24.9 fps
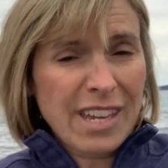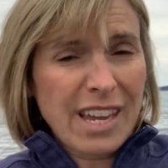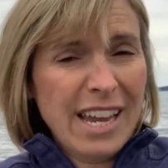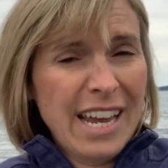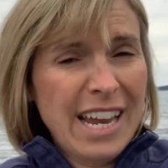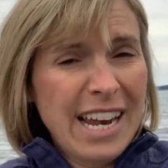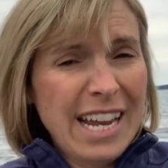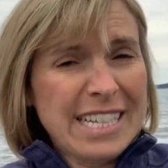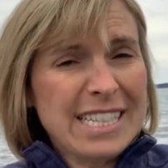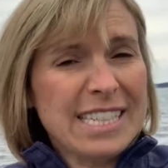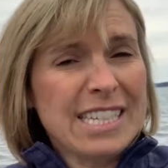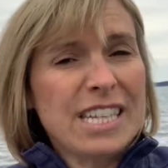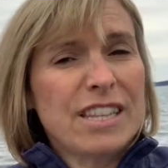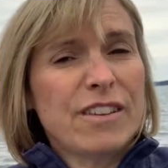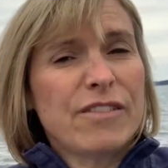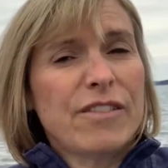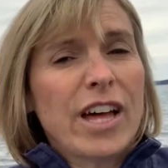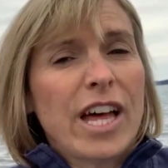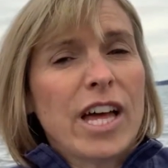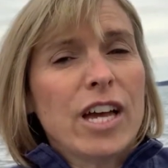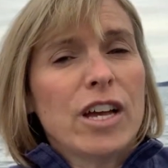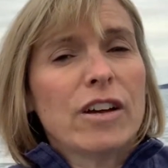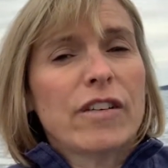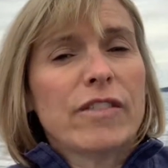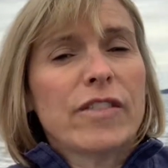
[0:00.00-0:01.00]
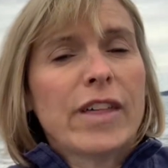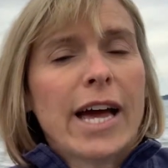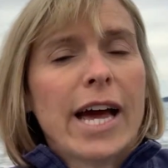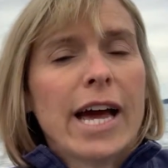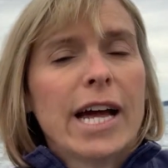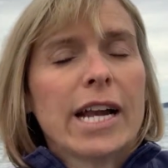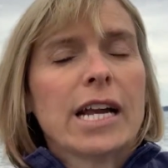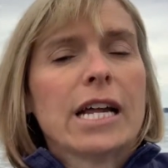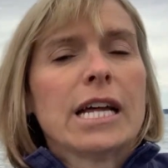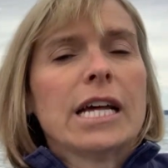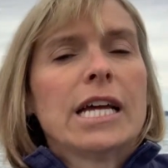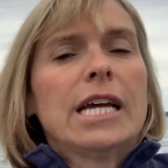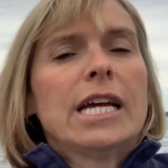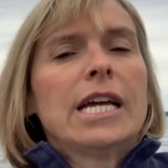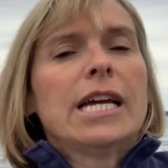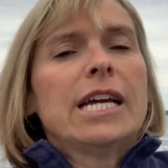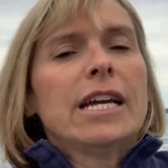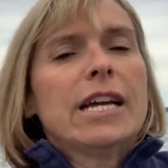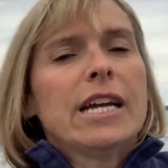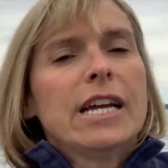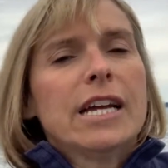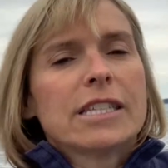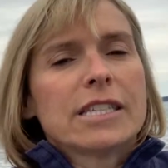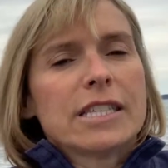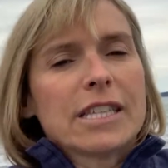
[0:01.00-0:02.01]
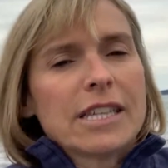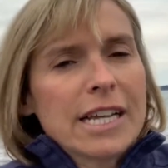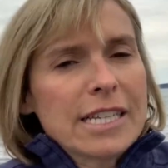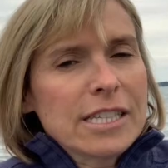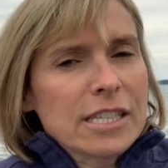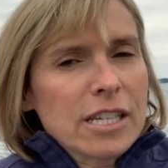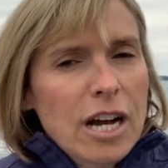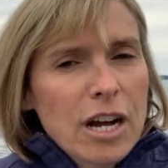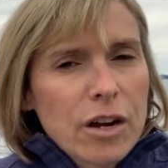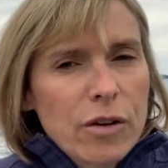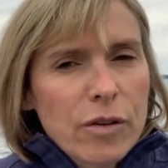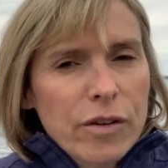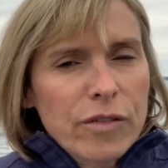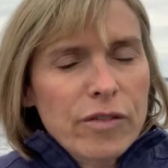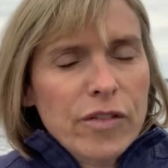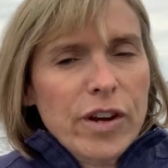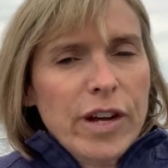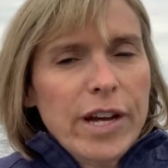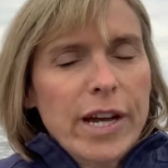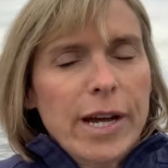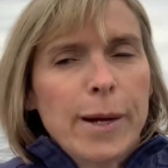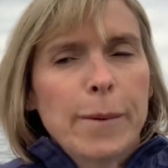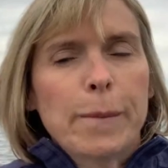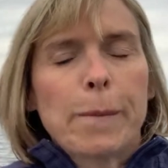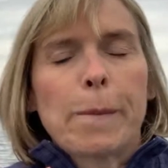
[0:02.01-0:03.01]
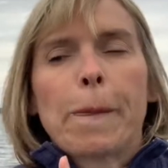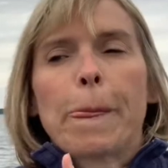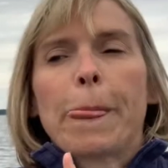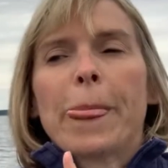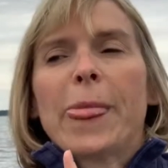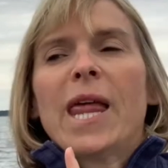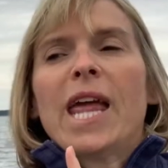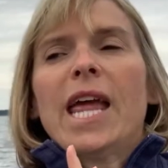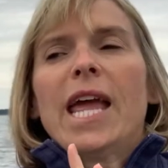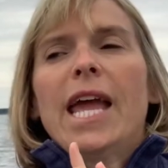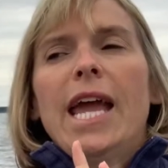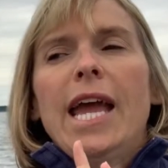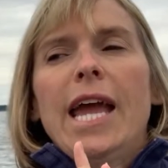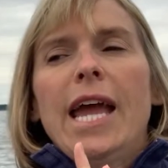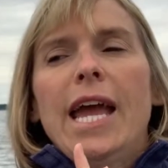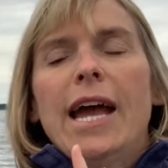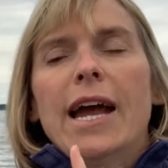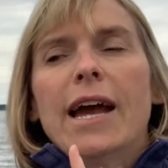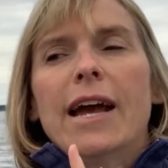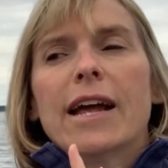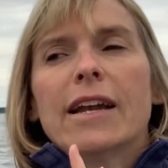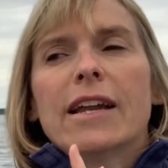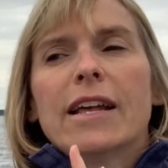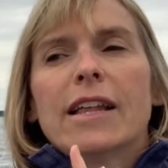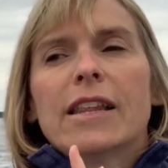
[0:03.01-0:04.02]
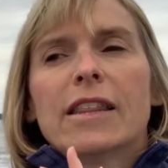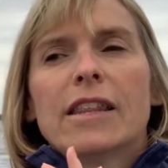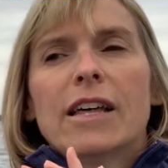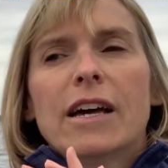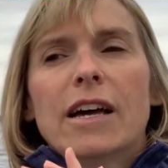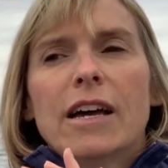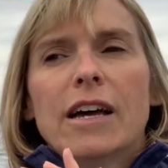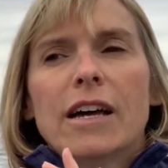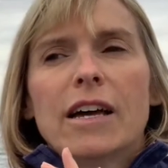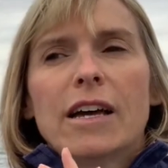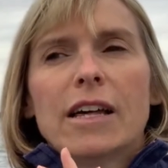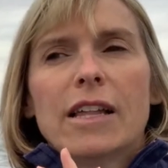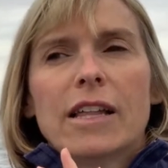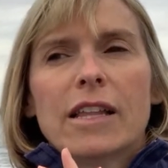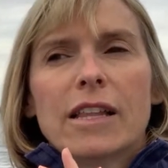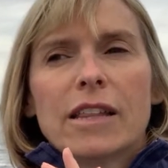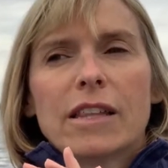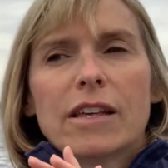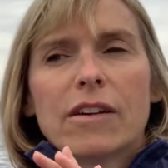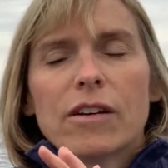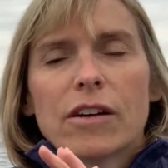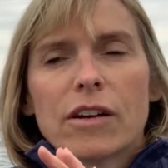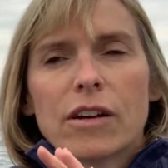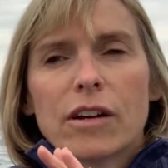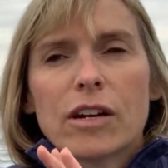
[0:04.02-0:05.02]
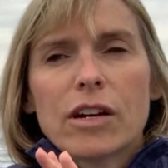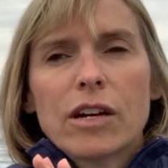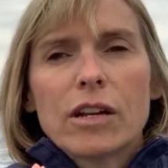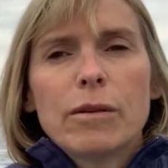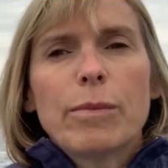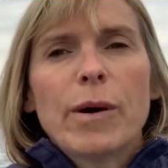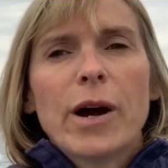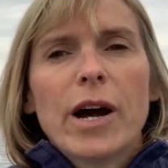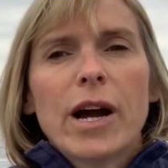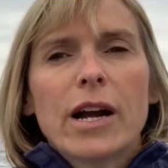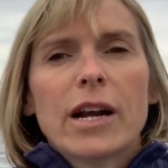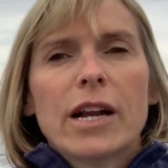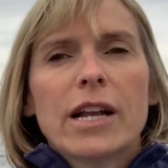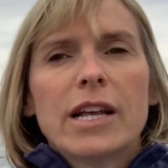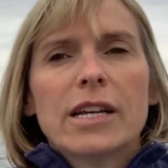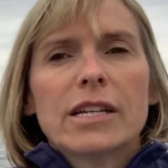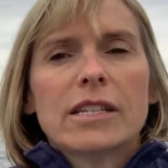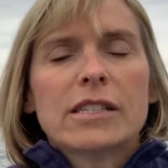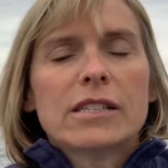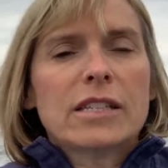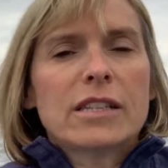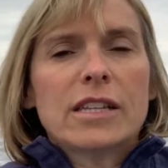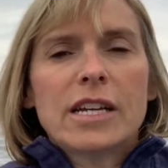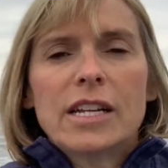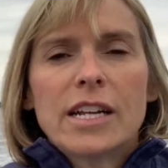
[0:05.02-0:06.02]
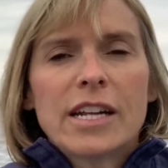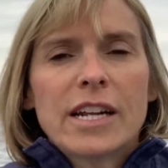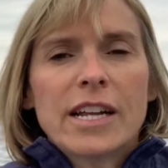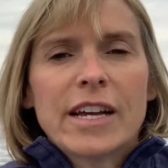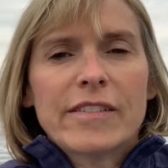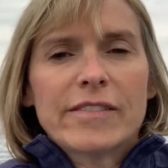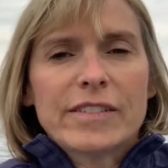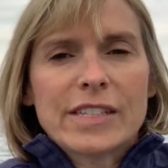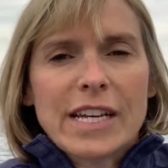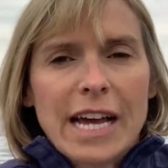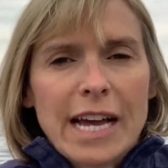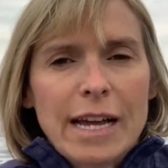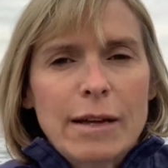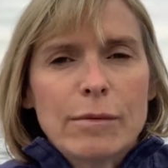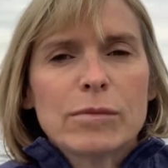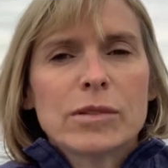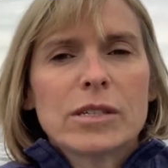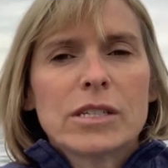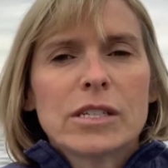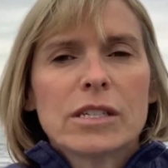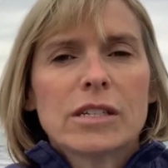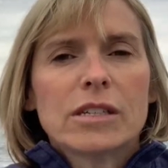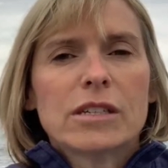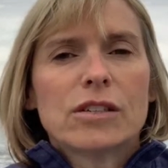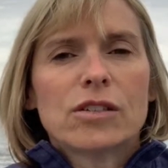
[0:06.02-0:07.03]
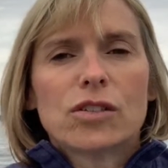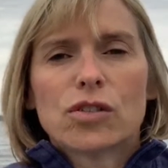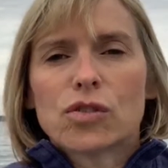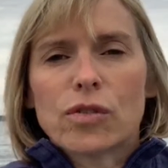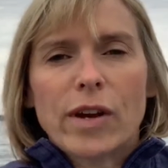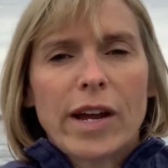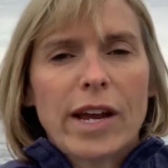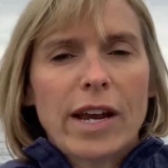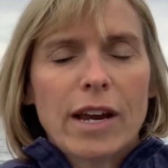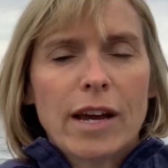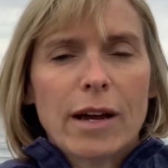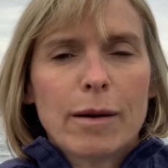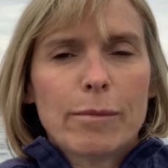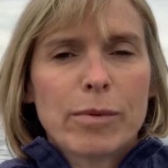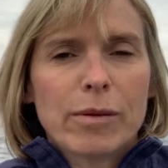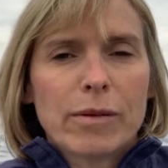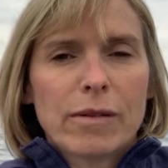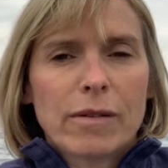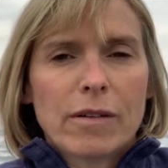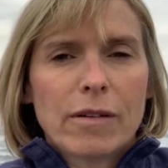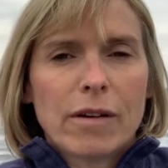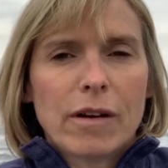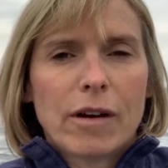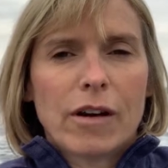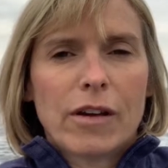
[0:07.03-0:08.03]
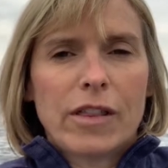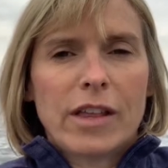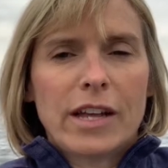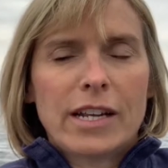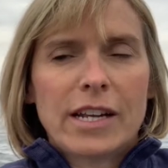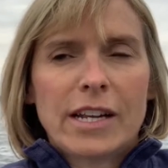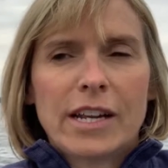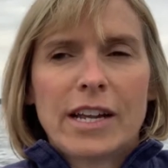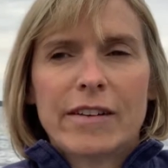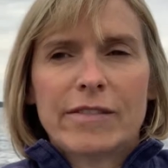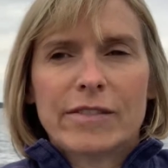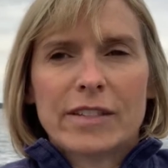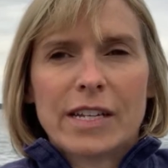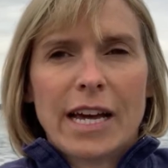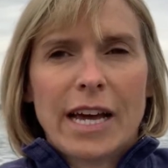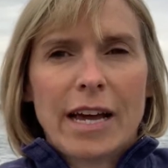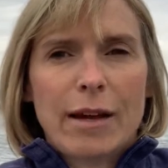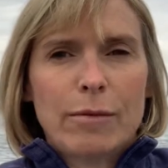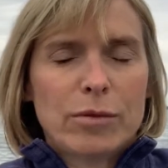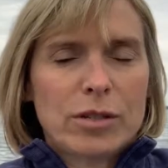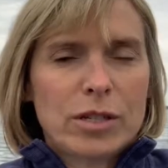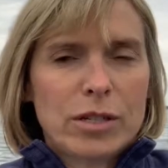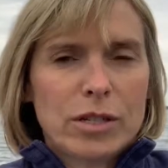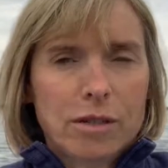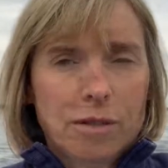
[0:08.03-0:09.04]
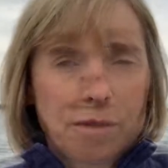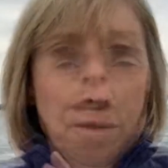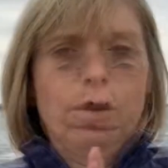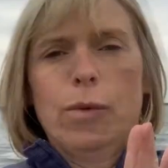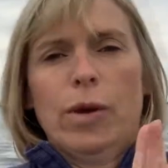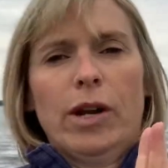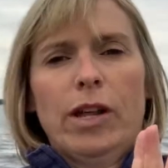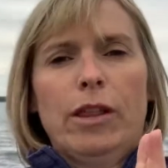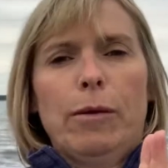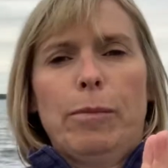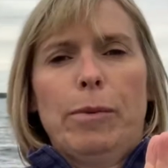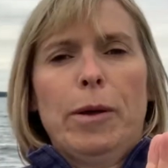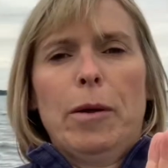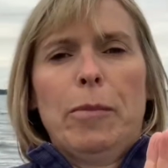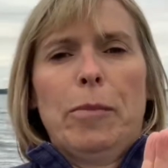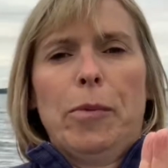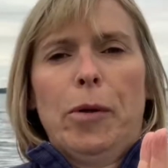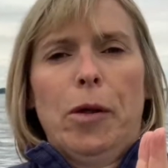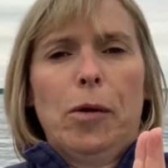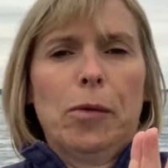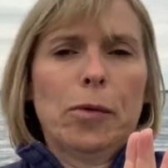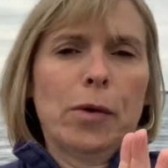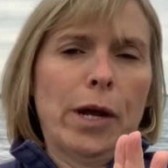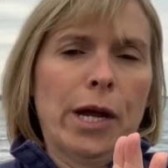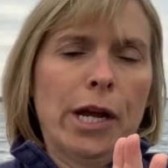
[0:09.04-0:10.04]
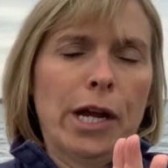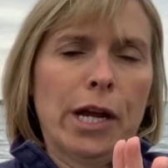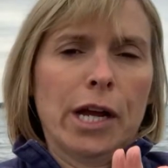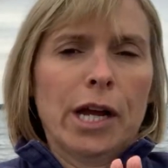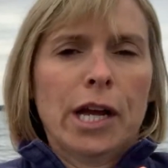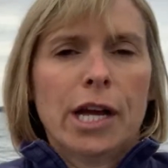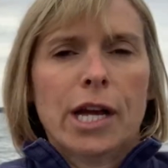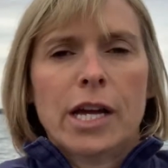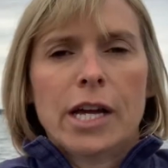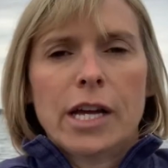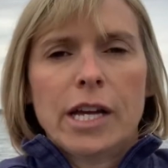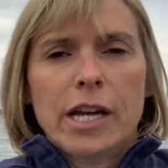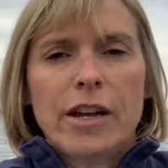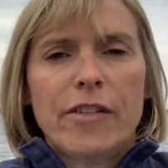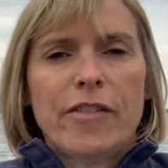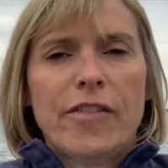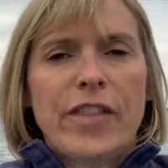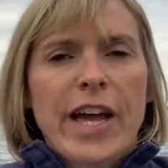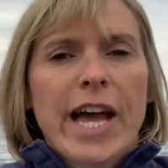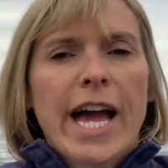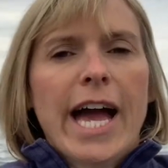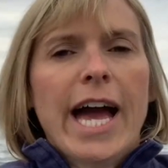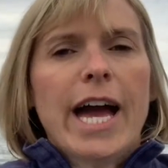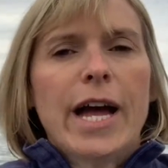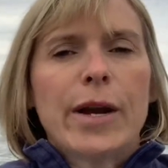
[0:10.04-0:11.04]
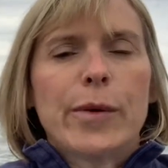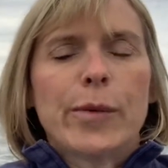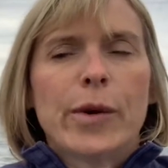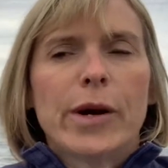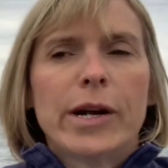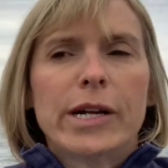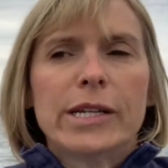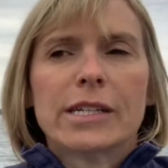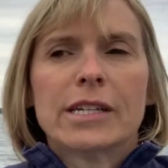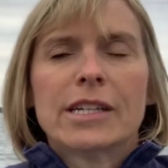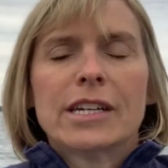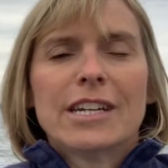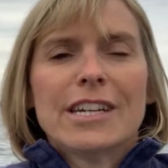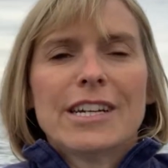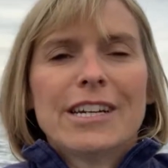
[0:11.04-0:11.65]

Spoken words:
And I see the value of that. It's less awkward for him, and the good part is that they didn't have time to straighten up, or they didn't have time to get rid of the pit bull ring if they had one.